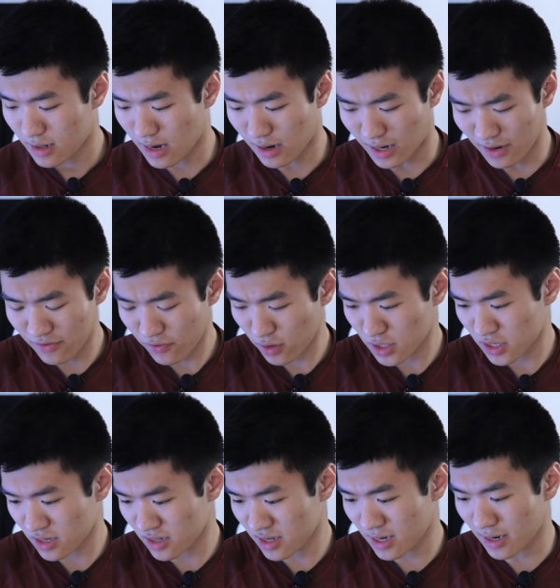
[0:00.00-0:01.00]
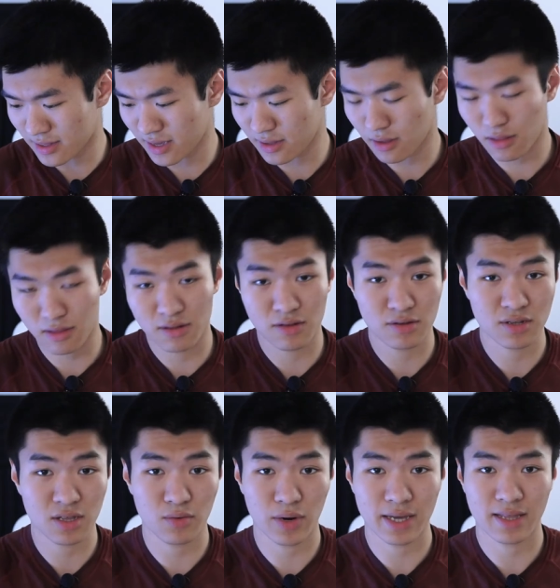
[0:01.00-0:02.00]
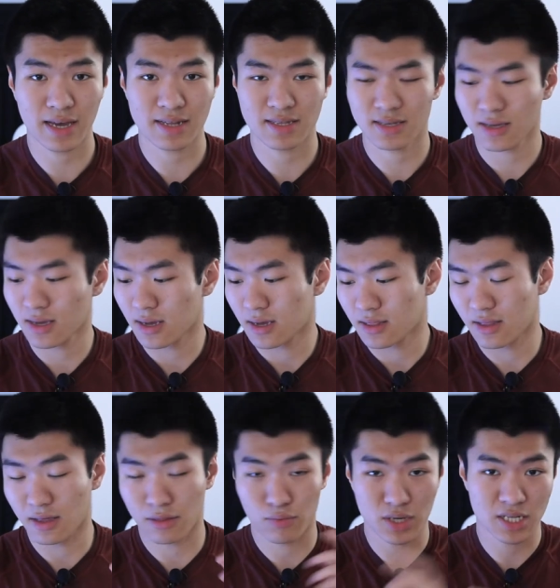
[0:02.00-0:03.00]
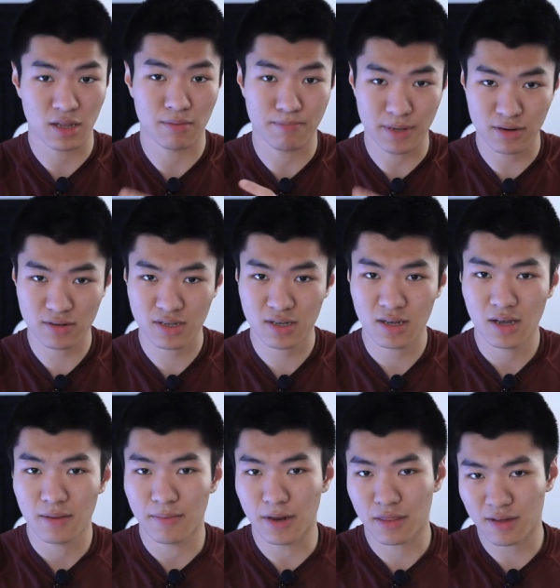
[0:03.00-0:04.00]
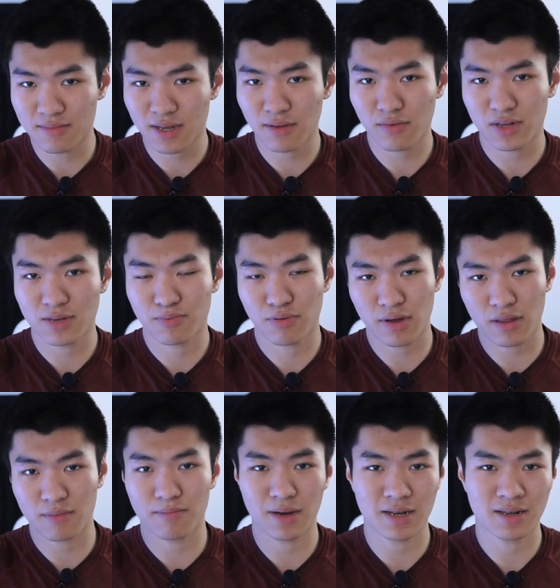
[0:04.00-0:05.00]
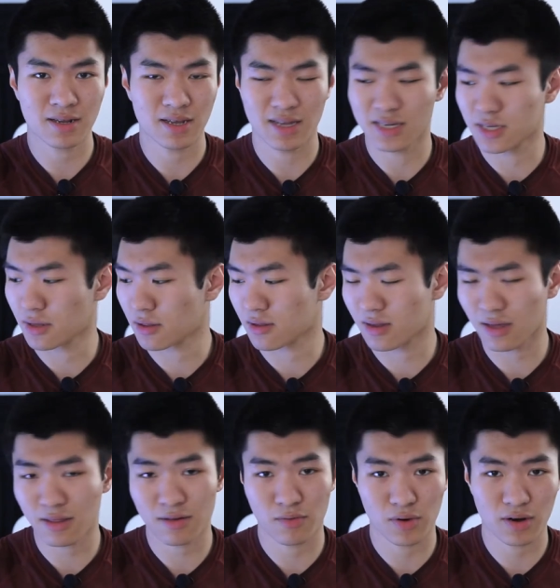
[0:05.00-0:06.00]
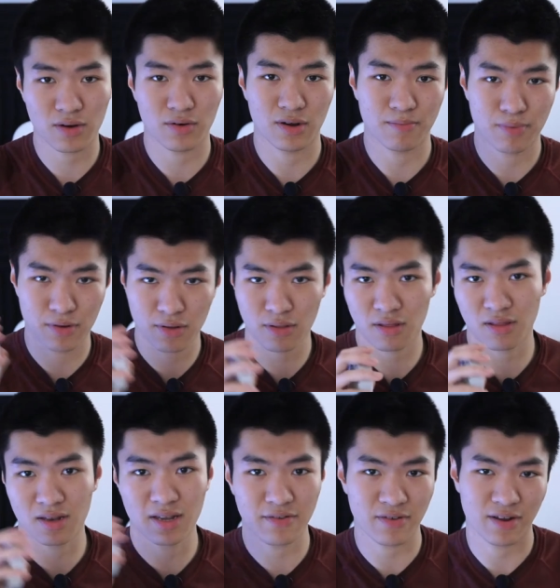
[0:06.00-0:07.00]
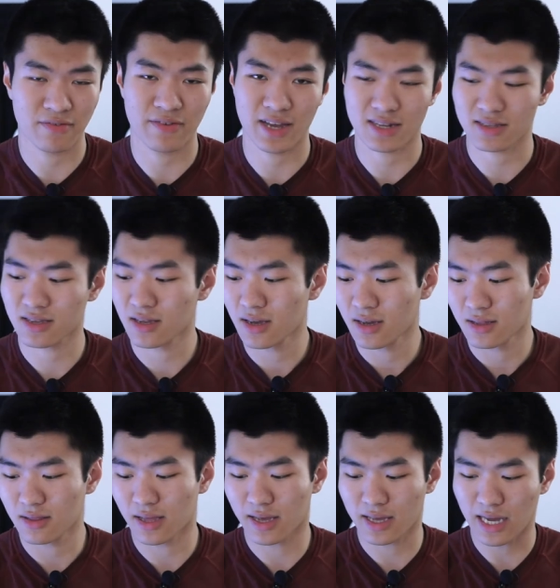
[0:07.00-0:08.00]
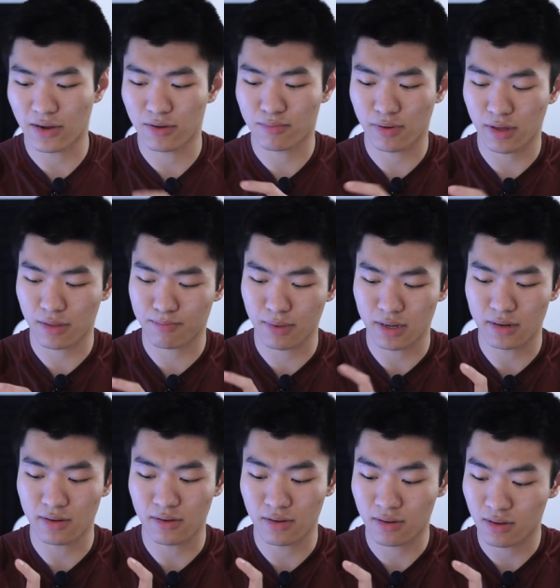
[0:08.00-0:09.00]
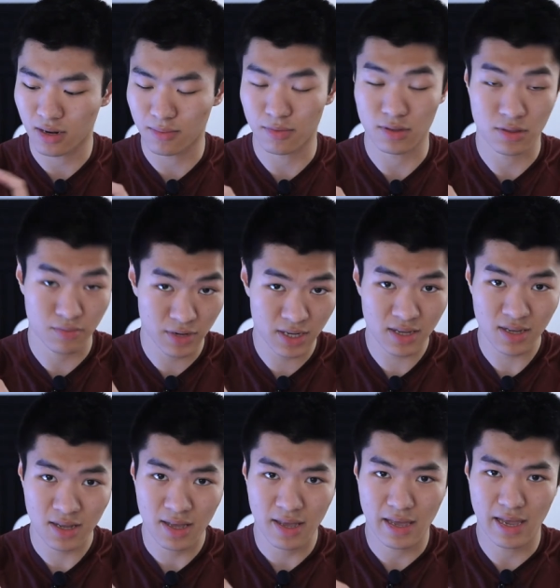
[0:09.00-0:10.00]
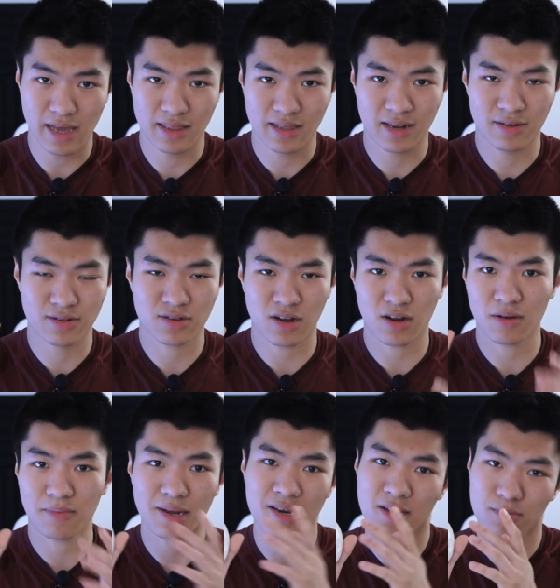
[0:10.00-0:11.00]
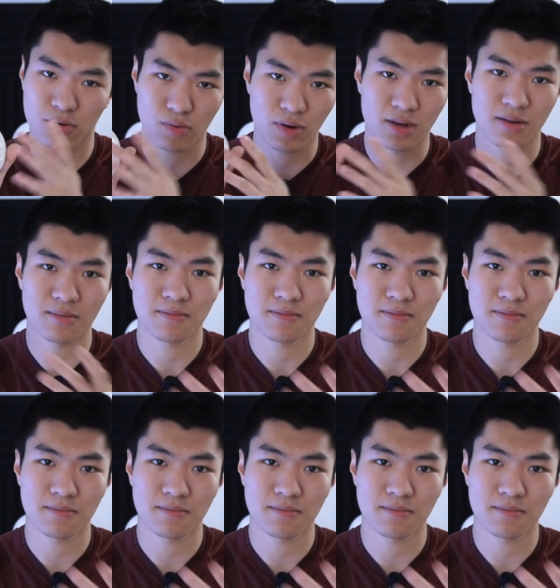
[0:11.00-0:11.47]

Now unfortunately, I think this is due to the way that the switch is built, but sometimes when you press a button, it just doesn't work or it produces a different effect. Like I would press button number 3, and then it would toggle button number 1.